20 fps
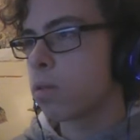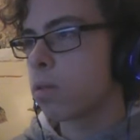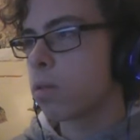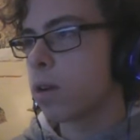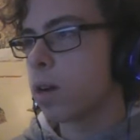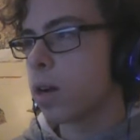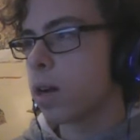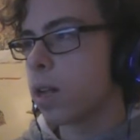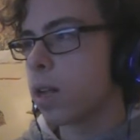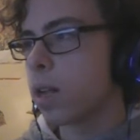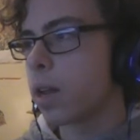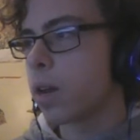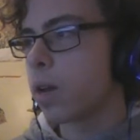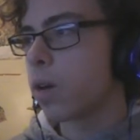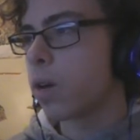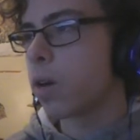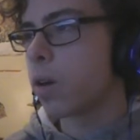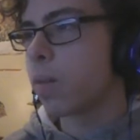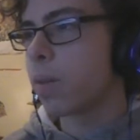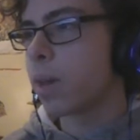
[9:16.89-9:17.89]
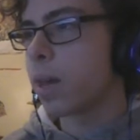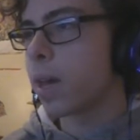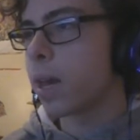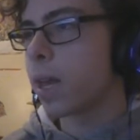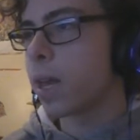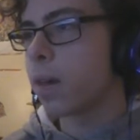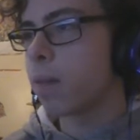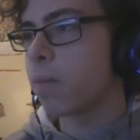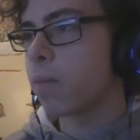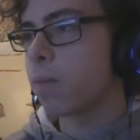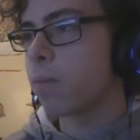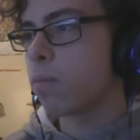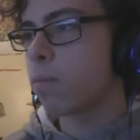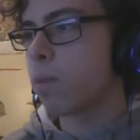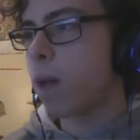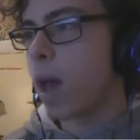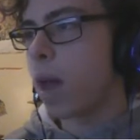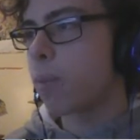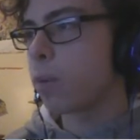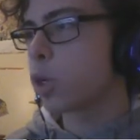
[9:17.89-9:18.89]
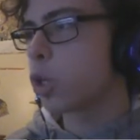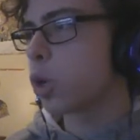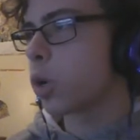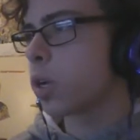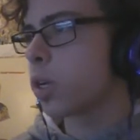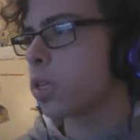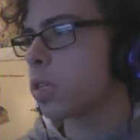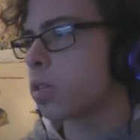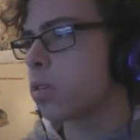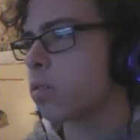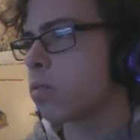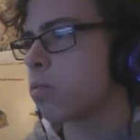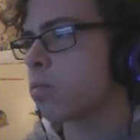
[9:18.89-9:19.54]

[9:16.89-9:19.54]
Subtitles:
Are there not going to be any animatronics?